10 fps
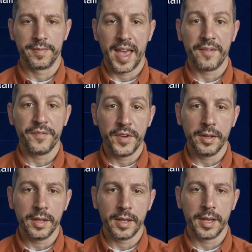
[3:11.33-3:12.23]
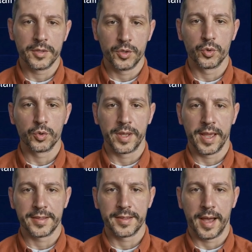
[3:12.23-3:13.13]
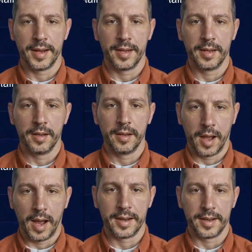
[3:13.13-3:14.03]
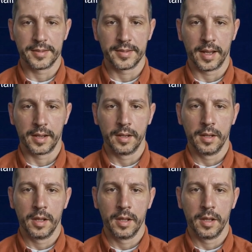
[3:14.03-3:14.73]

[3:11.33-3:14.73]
That feeling is usually anxiety, not insight.